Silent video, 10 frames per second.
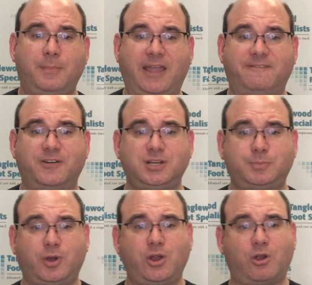My
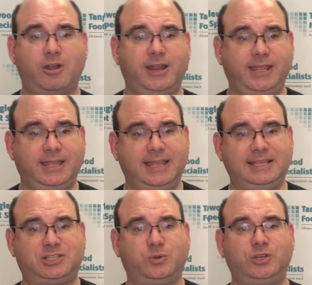first priority
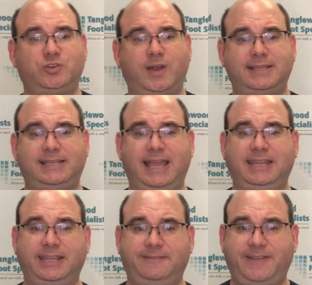is to address
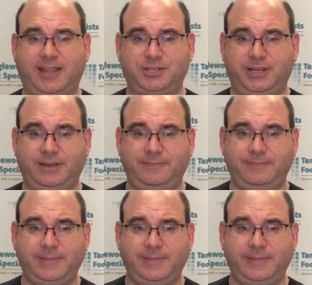any infection.